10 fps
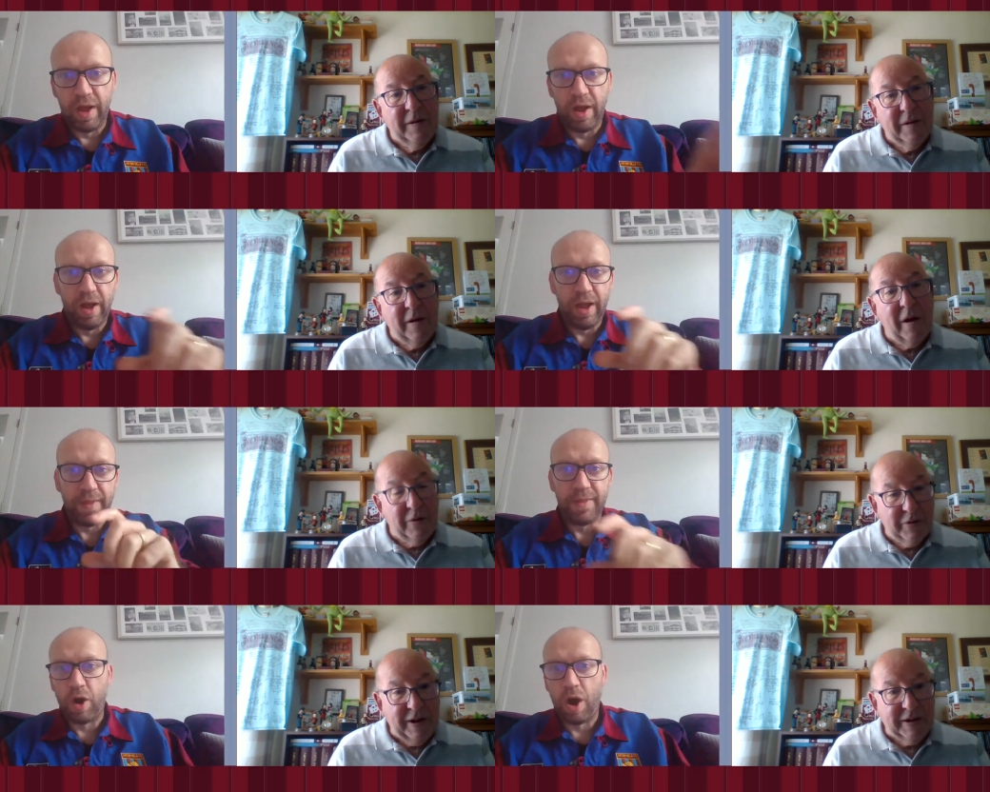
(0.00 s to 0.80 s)
Speaker 1: uh, oh,
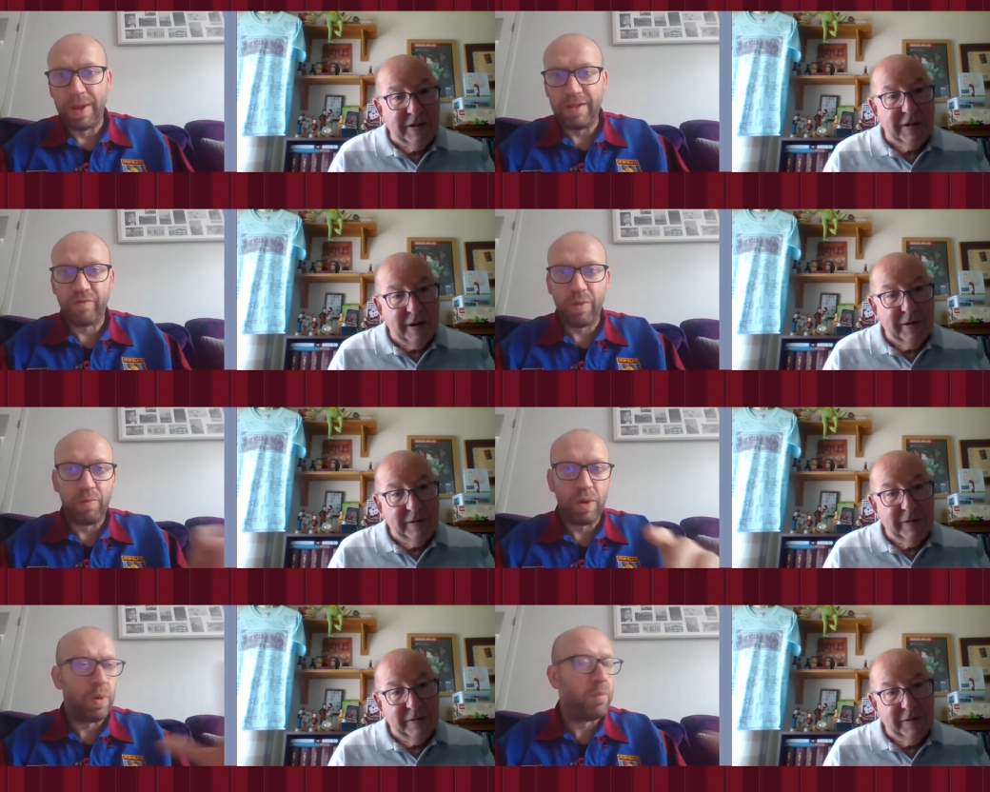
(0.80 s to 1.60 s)
in the thanks, comments yeah.
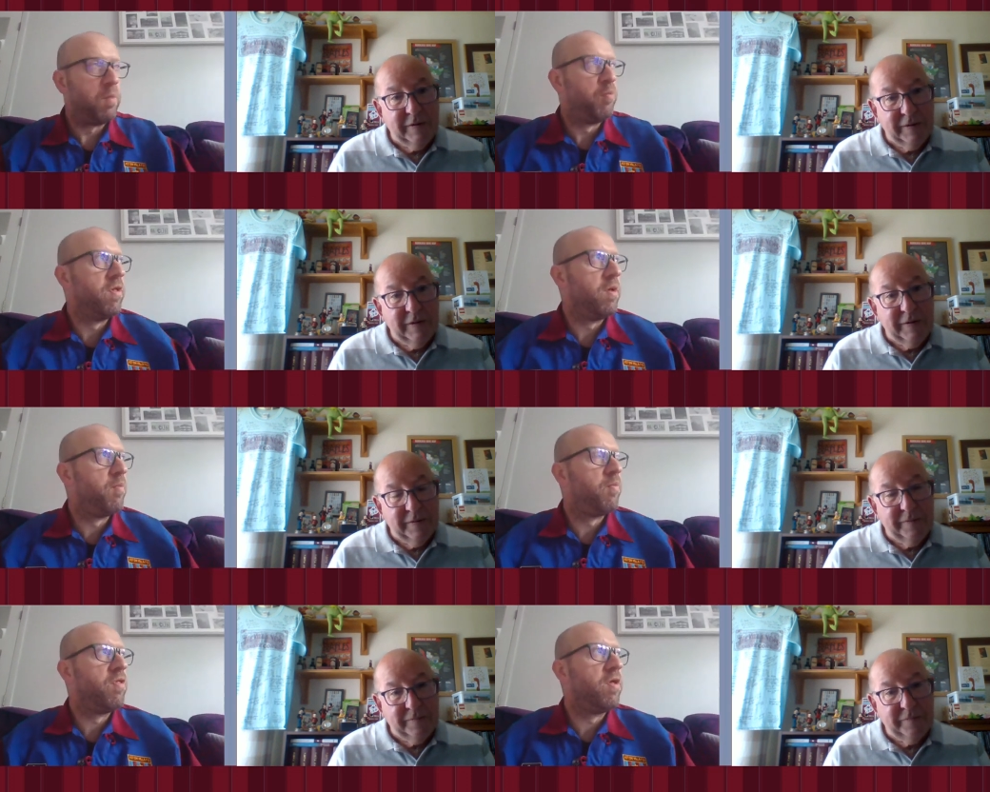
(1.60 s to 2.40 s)
when we when we put the
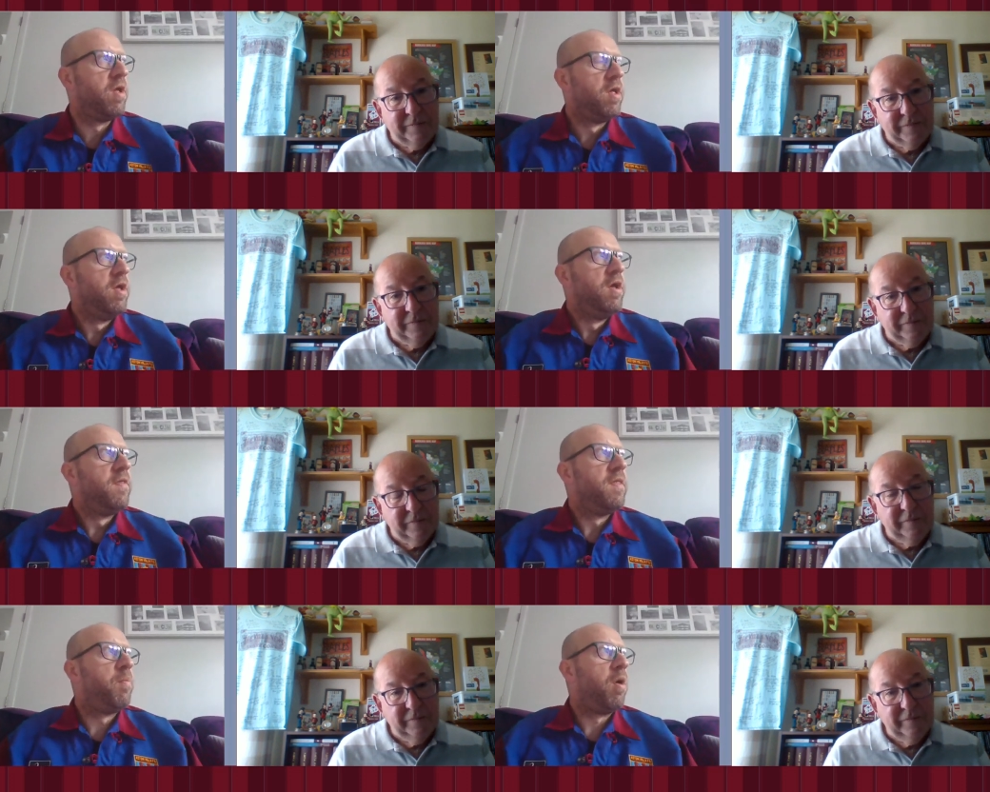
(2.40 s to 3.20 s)
put the
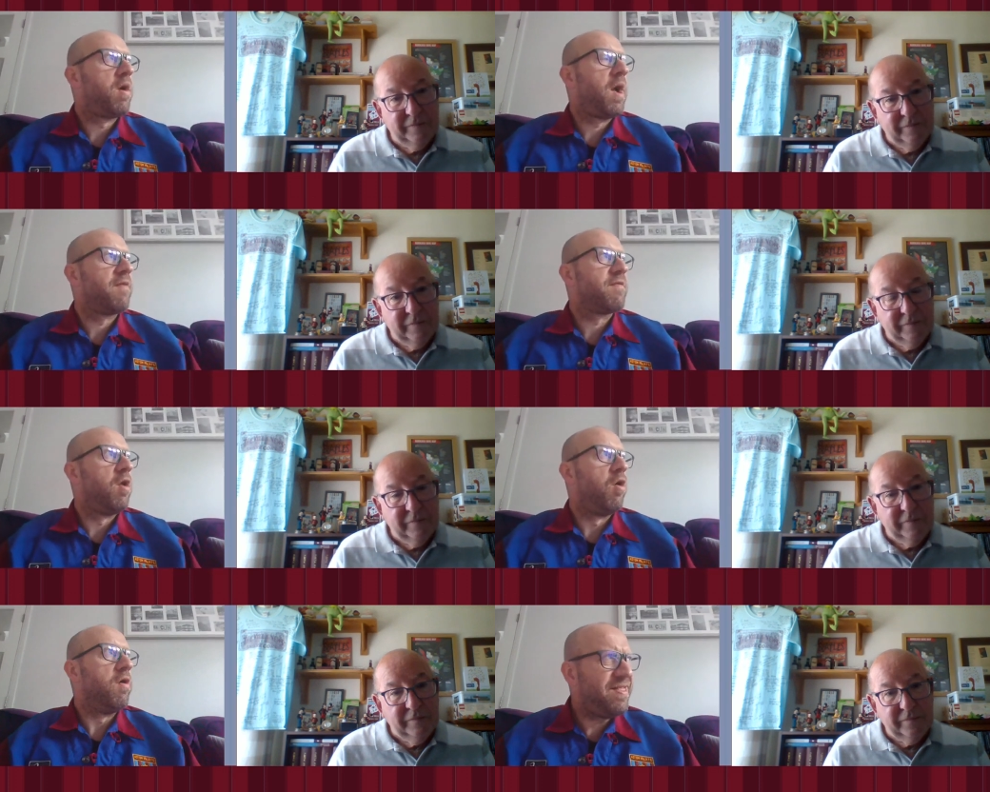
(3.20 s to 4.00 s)
the podcast
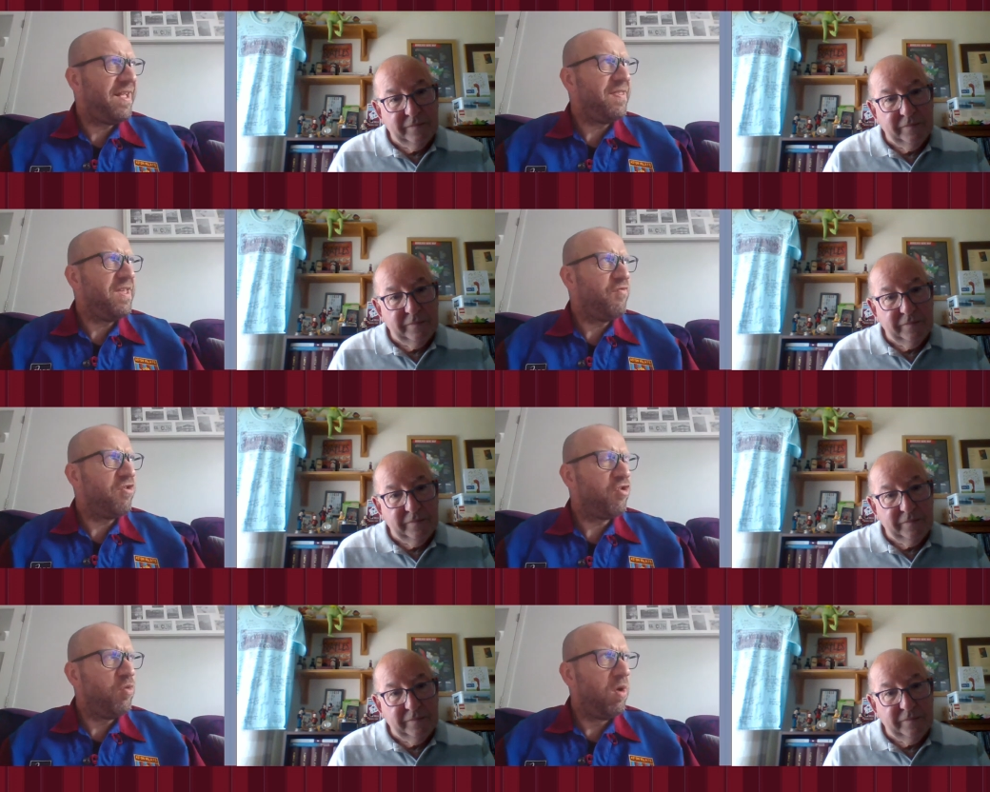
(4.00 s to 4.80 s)
live. Did the
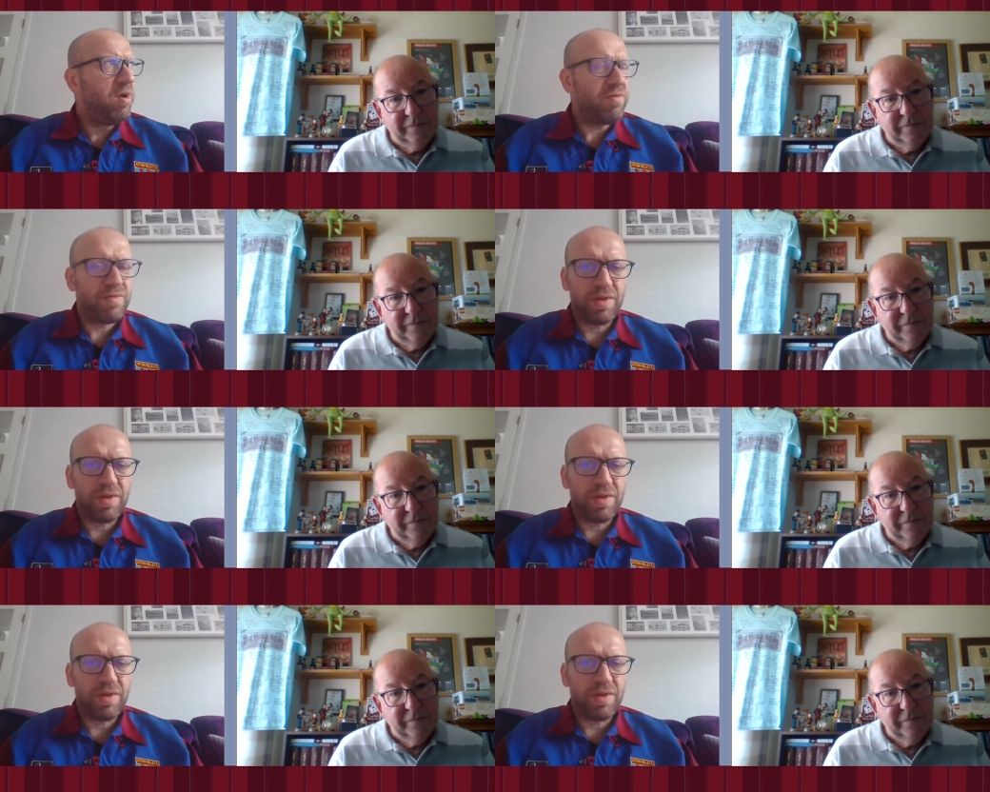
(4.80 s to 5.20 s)
original one